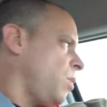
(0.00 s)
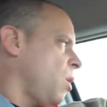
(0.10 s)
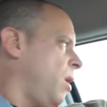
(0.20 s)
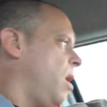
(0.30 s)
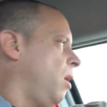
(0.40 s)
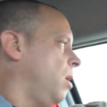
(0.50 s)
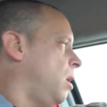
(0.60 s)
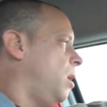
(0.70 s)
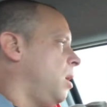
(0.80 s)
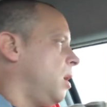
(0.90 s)
Well,
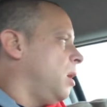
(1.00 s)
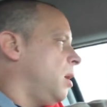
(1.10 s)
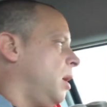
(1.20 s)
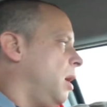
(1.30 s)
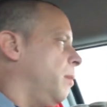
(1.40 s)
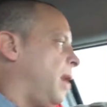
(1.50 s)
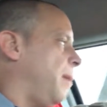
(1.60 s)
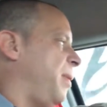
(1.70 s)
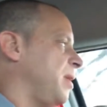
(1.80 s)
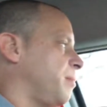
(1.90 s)
in my
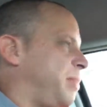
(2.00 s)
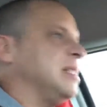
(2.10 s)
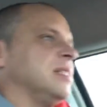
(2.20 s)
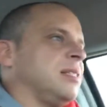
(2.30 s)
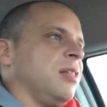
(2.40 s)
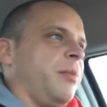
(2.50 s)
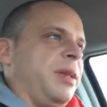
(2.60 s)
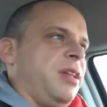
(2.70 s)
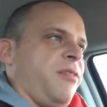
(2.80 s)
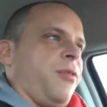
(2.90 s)
opinion, business is a little
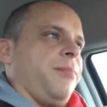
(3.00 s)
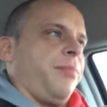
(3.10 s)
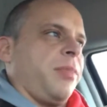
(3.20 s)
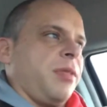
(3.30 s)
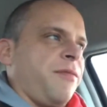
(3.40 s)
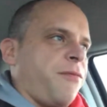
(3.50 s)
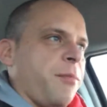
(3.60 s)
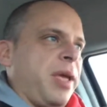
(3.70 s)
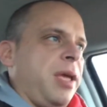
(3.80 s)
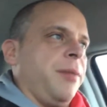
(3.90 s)
bit different for
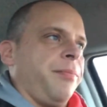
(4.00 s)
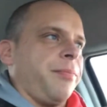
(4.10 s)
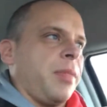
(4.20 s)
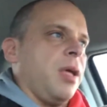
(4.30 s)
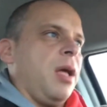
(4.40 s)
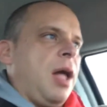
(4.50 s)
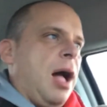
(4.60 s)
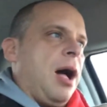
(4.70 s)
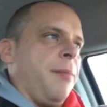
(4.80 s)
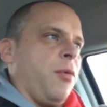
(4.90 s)
me.
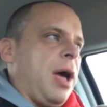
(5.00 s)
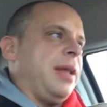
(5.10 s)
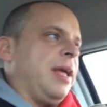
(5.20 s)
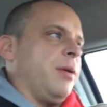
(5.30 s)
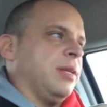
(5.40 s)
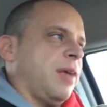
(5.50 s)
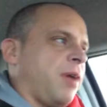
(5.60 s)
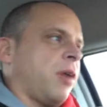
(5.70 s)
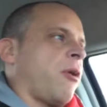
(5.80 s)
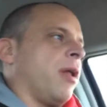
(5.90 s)
What I did was I've
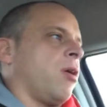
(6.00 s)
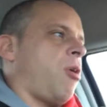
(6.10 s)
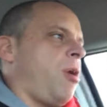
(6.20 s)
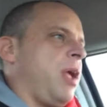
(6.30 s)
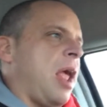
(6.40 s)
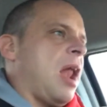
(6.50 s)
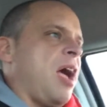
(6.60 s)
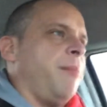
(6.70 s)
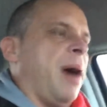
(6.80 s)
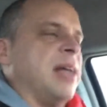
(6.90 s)
got a credit card and
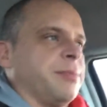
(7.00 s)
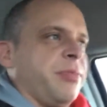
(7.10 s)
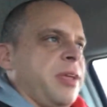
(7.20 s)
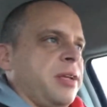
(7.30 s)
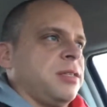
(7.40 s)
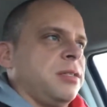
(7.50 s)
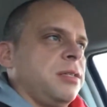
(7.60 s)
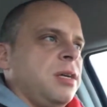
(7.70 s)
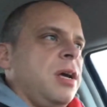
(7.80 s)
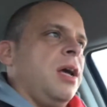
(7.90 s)
I buy some things.
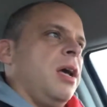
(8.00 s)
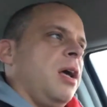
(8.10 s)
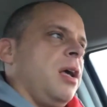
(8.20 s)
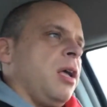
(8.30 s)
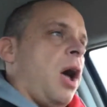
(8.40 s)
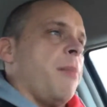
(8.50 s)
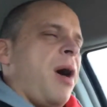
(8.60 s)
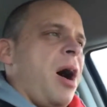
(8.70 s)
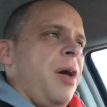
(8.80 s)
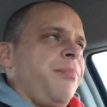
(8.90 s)
I've
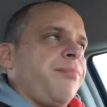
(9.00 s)
got